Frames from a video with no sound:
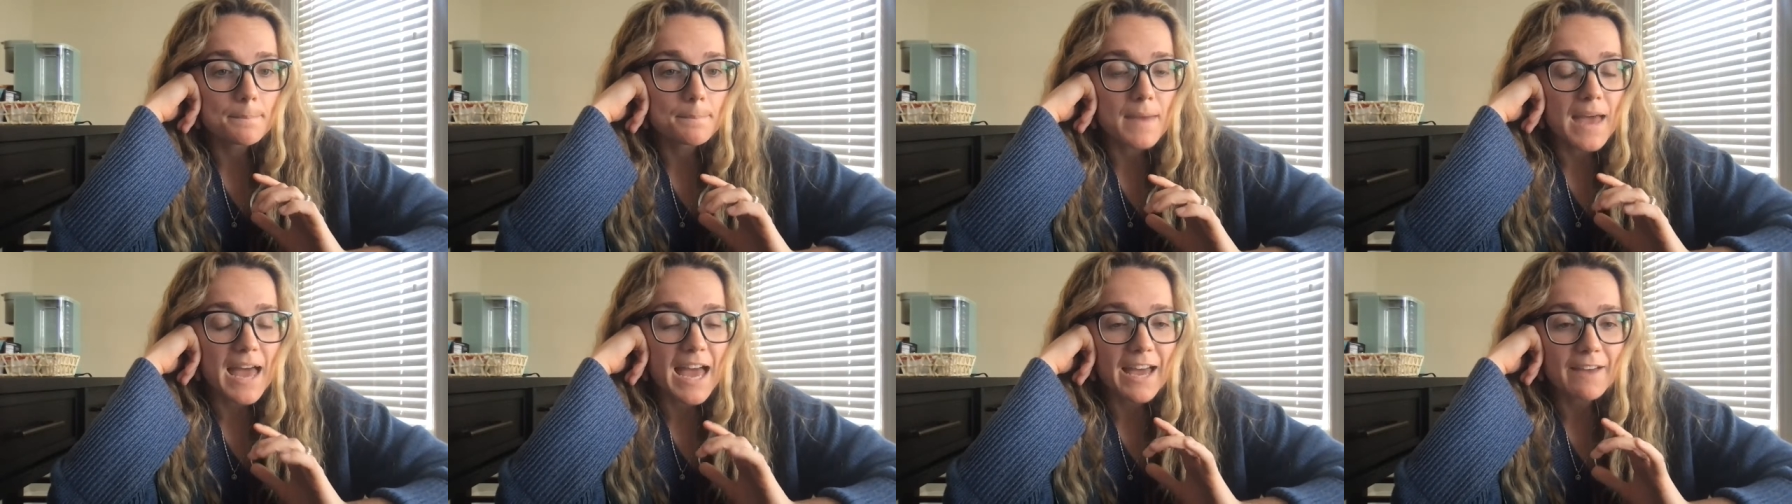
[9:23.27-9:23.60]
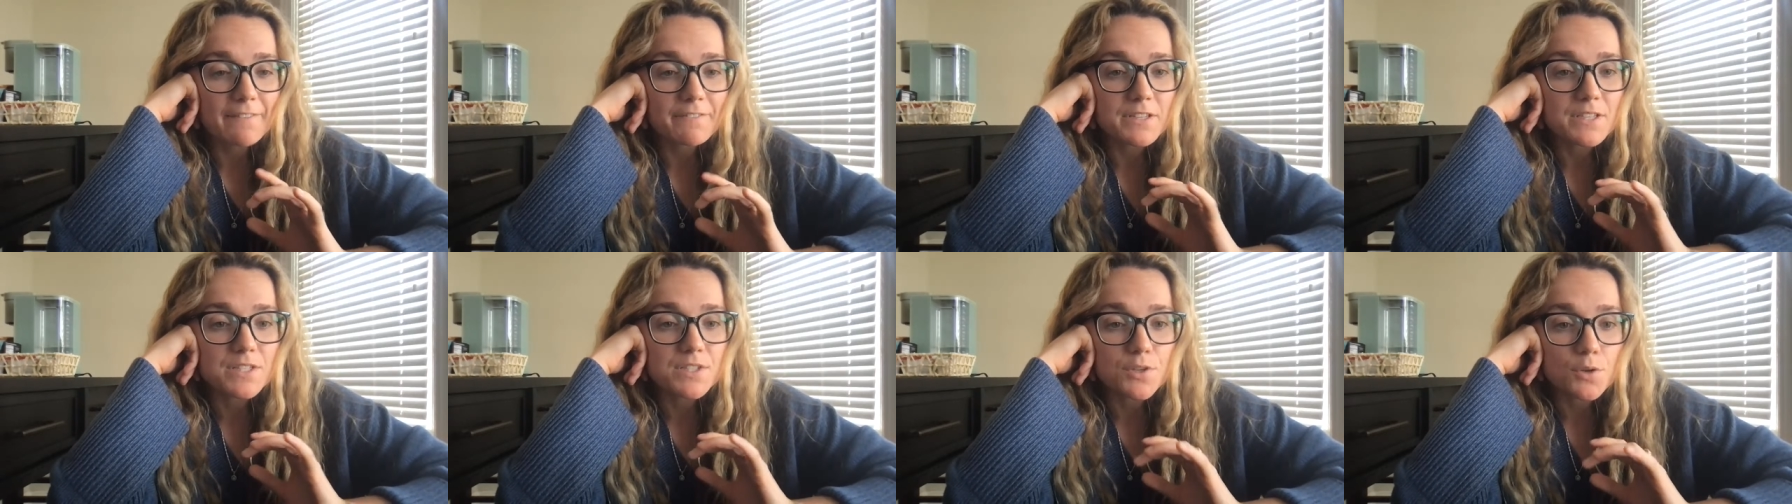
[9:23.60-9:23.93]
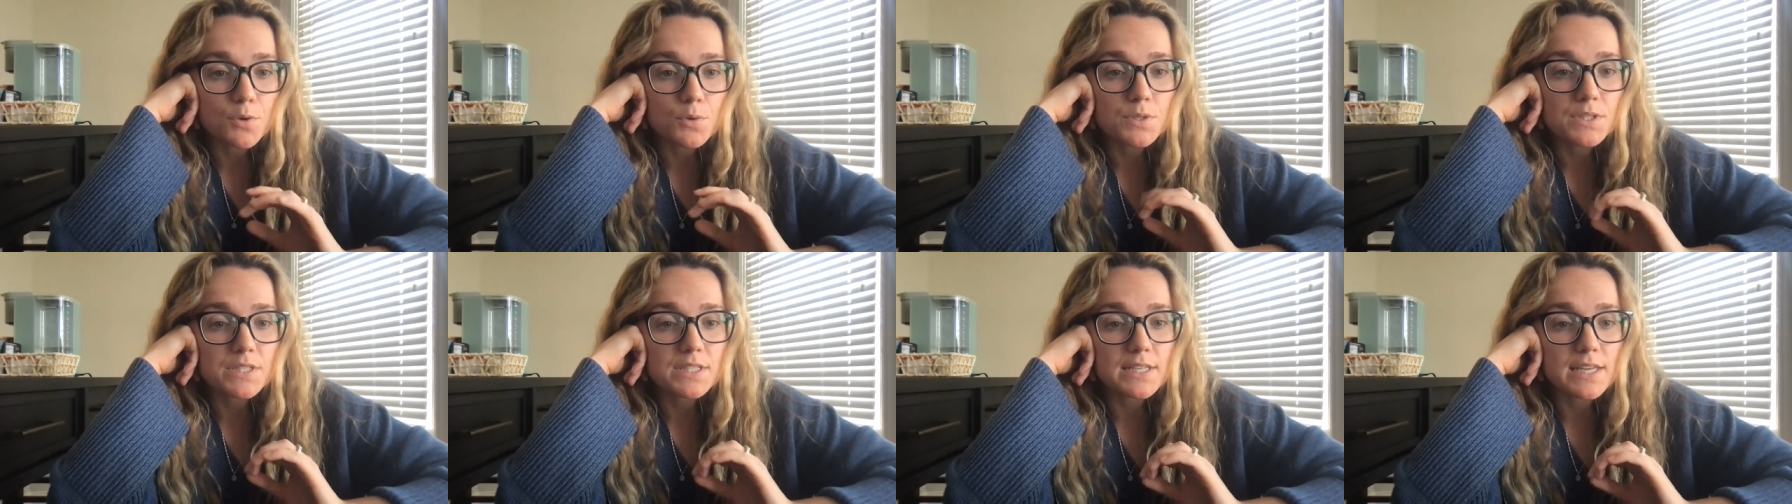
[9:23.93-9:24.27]
have
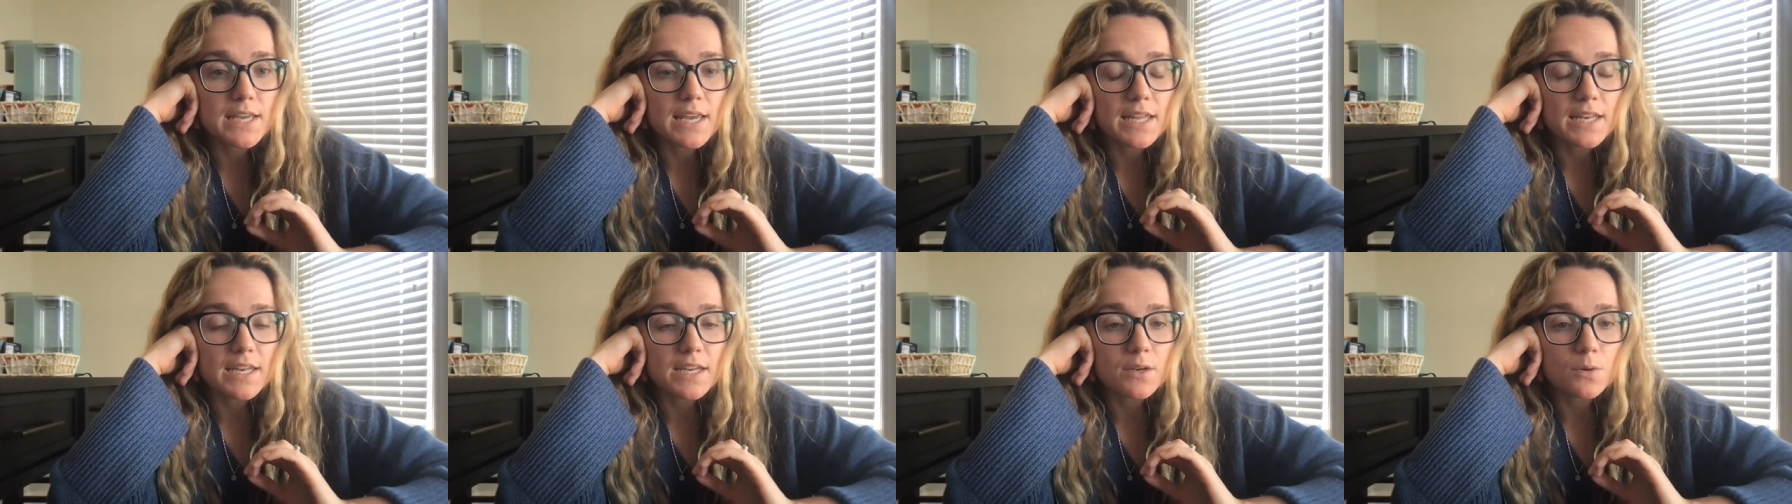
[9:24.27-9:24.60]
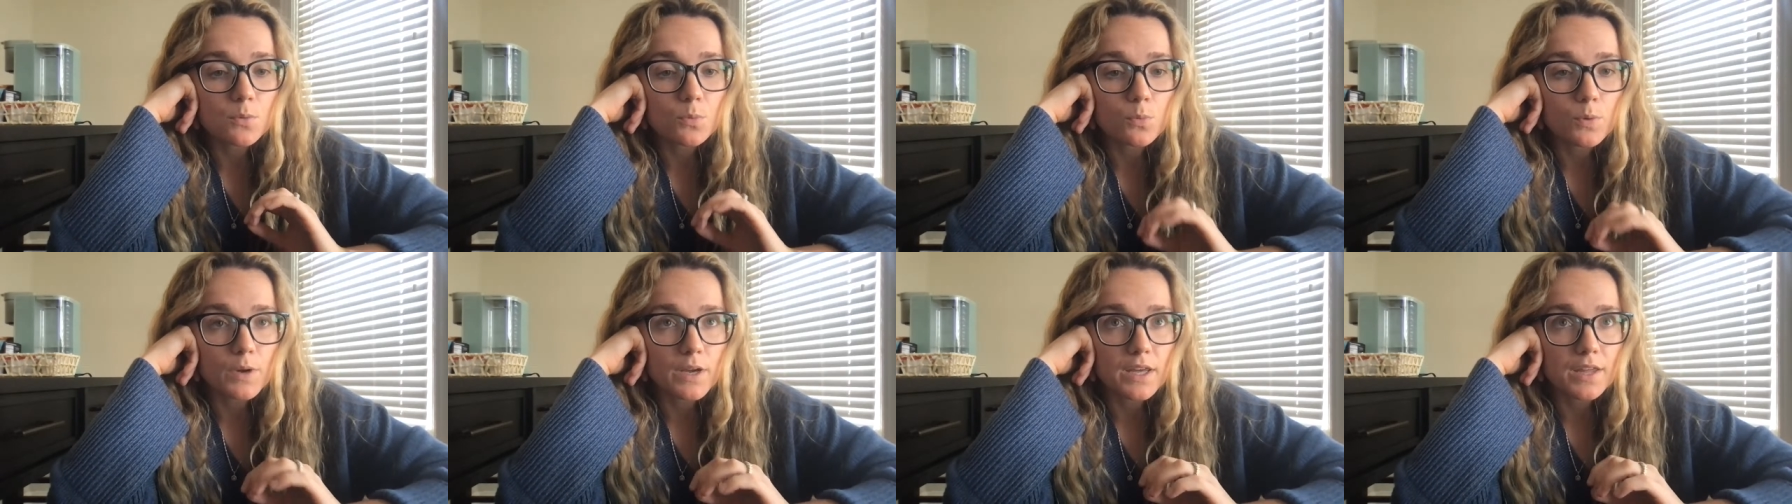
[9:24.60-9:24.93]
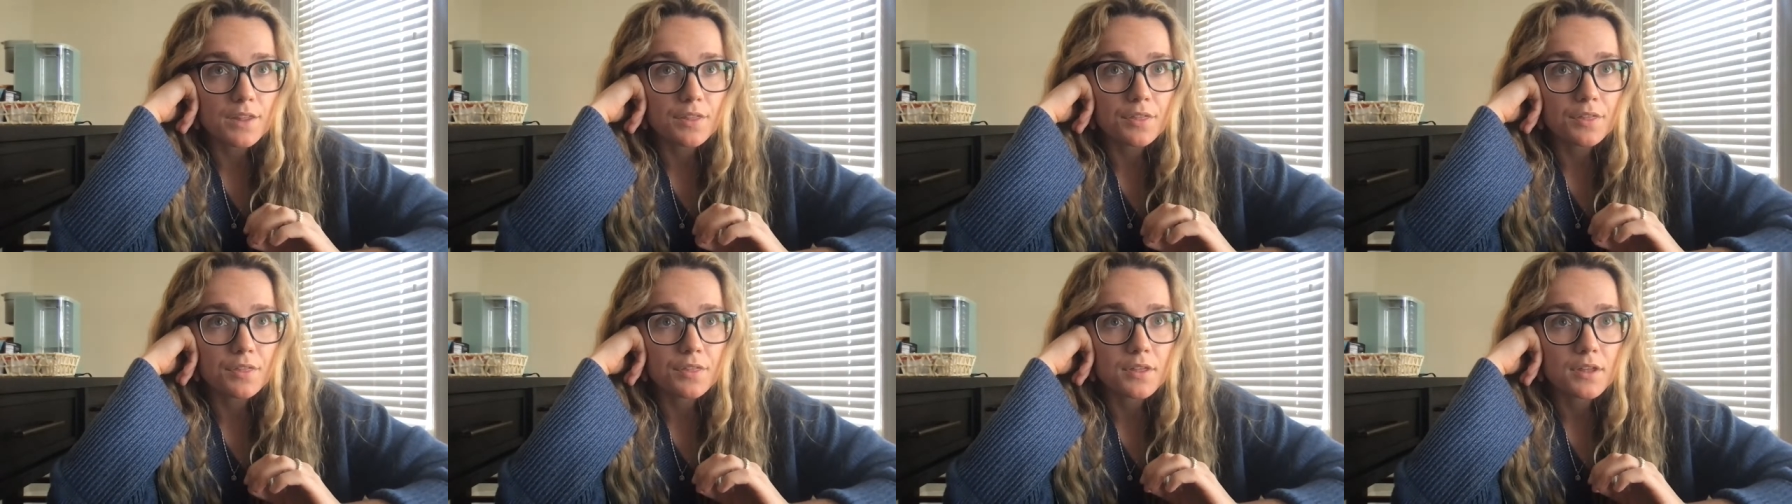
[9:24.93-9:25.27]
associated
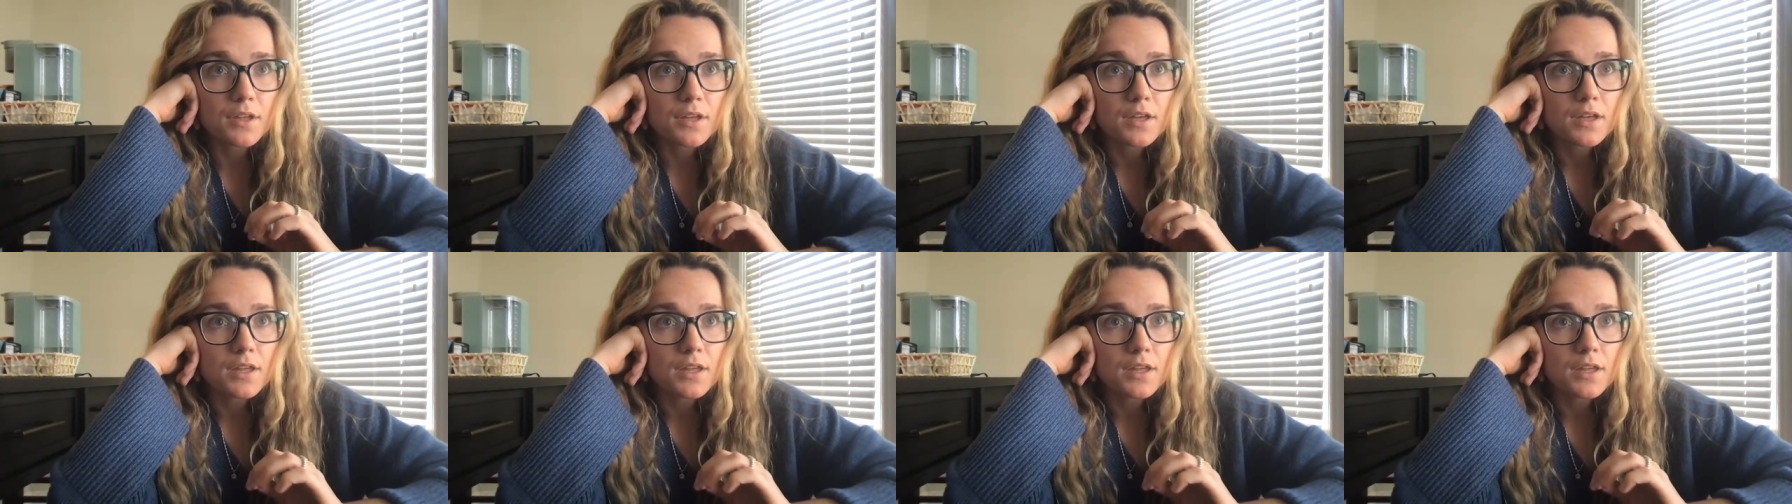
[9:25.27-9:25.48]
with